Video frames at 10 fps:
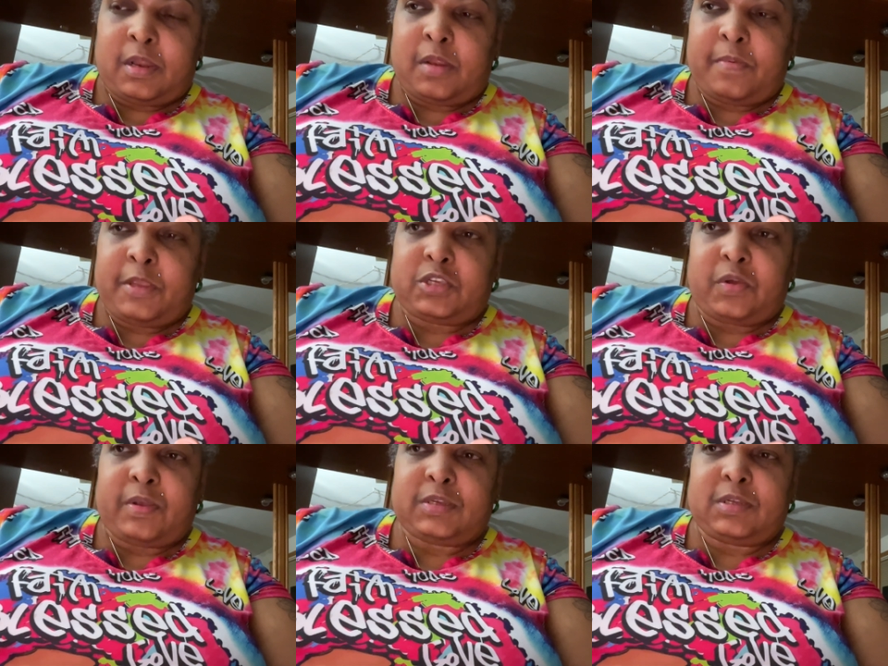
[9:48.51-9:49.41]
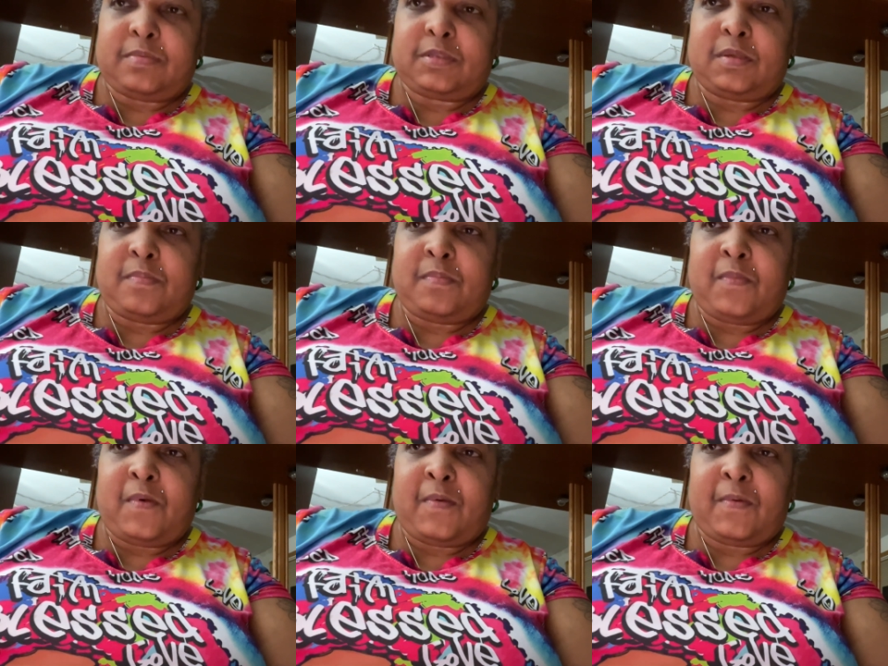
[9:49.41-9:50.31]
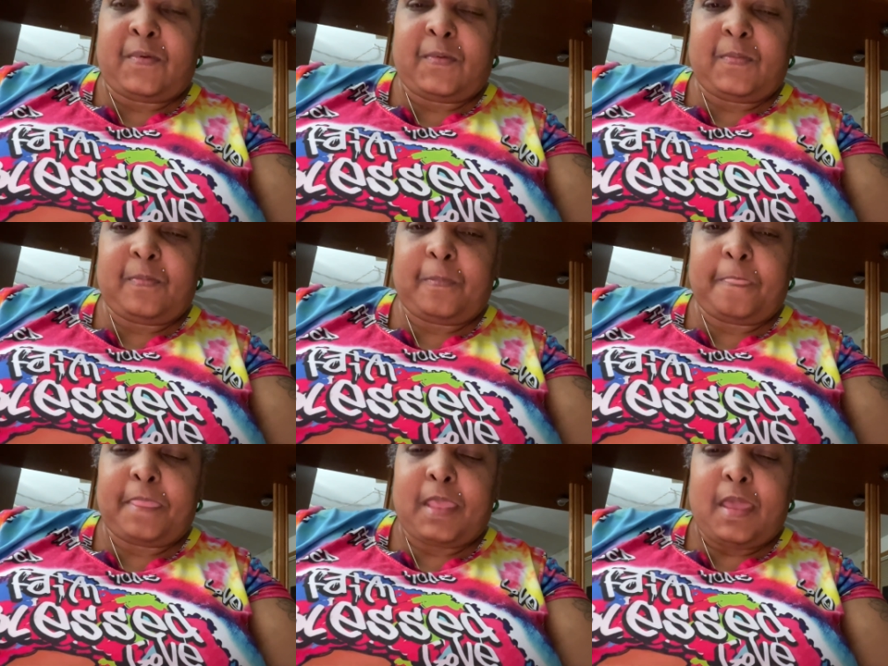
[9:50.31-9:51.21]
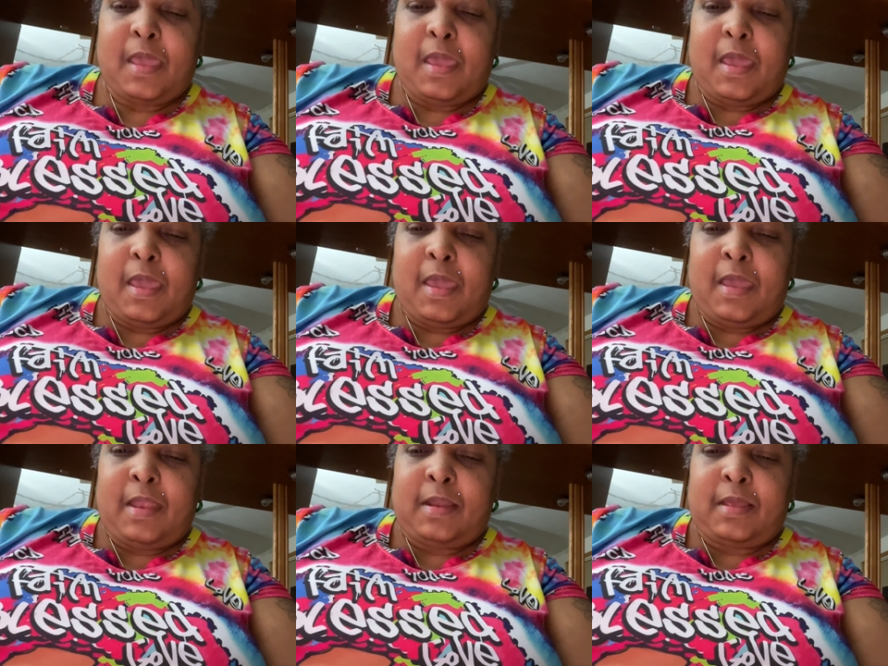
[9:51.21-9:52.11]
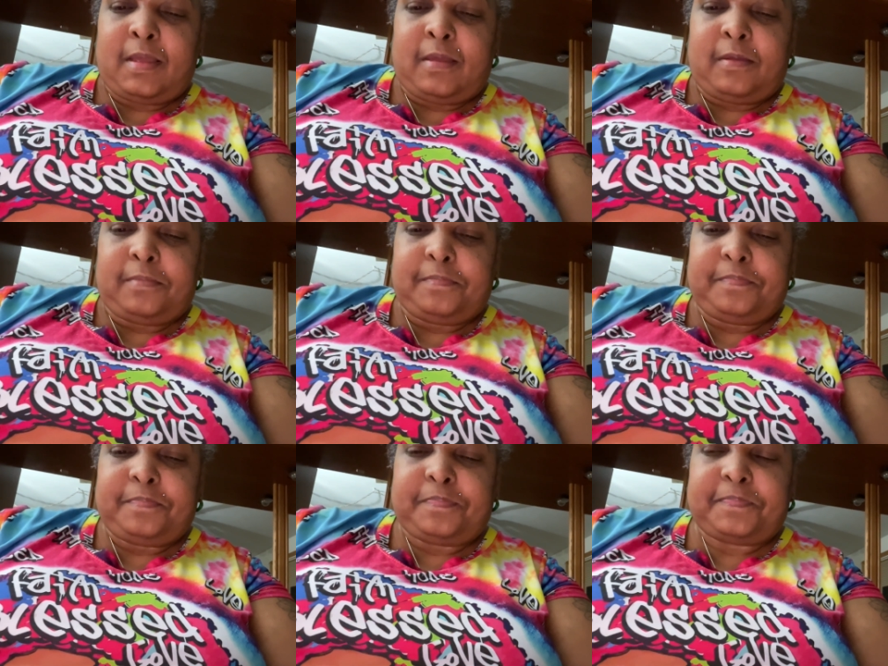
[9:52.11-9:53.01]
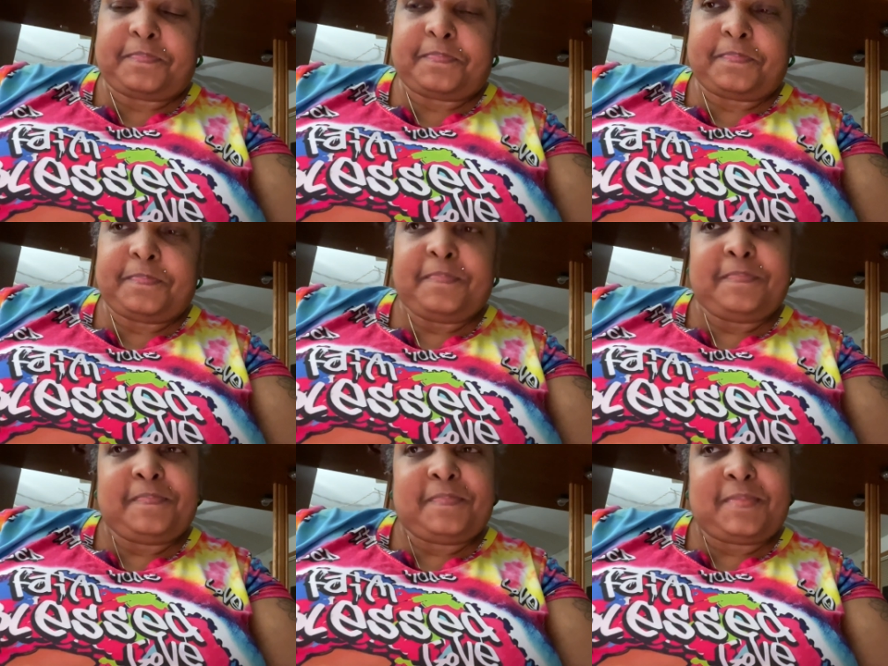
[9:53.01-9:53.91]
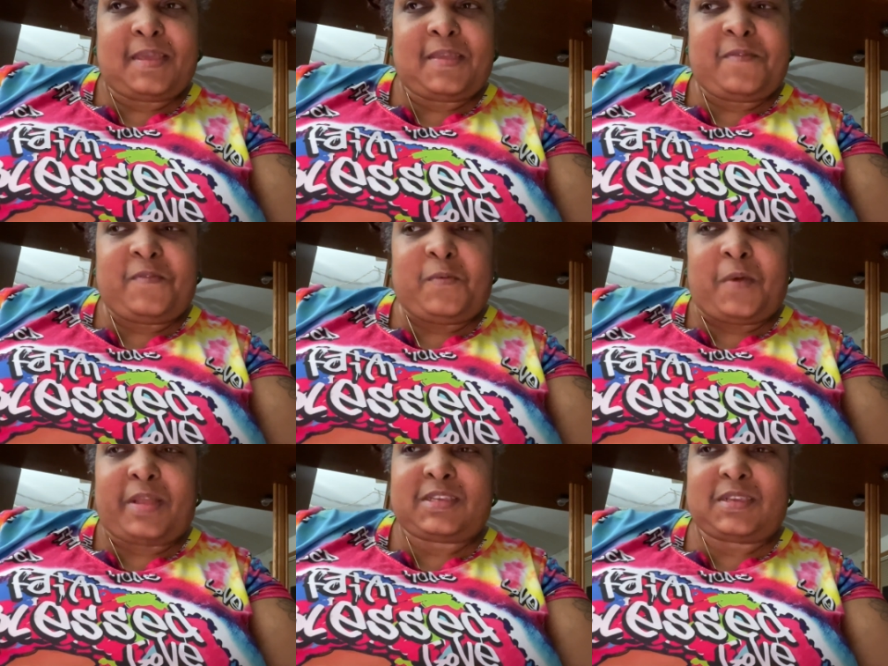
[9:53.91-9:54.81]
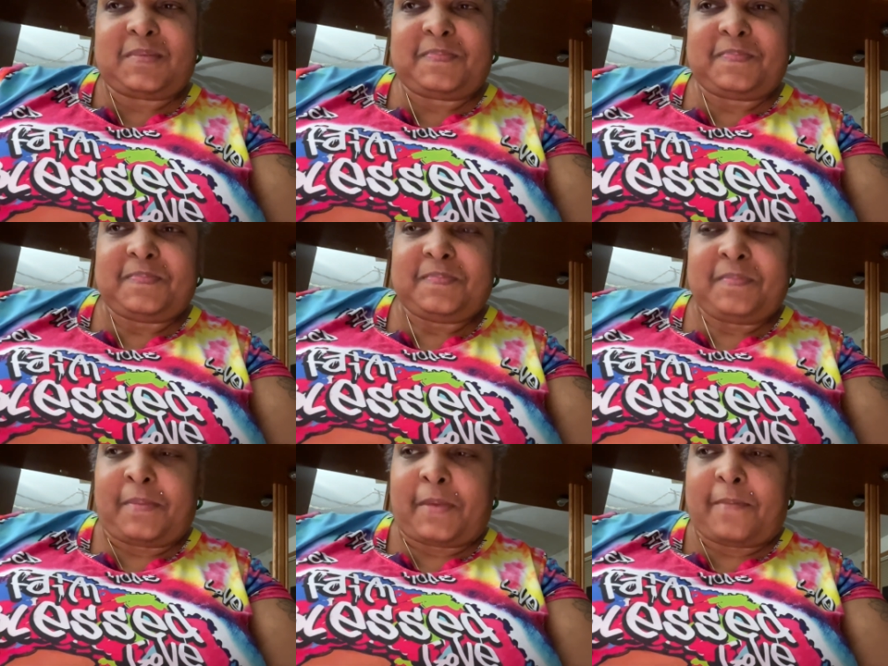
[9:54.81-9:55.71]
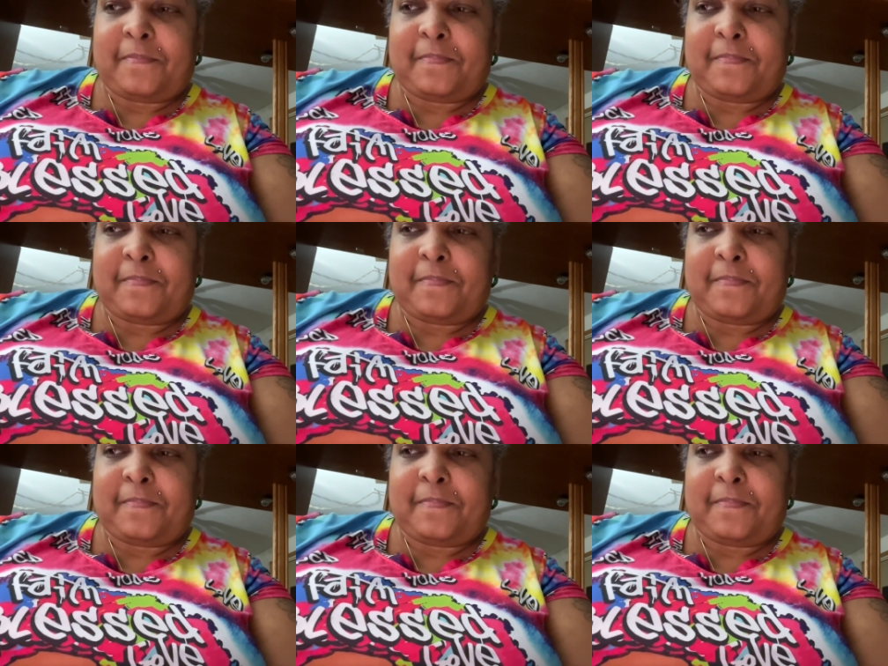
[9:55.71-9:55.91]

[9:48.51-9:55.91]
It'll be charged up tomorrow. And um, thank you for watching. Bye bye.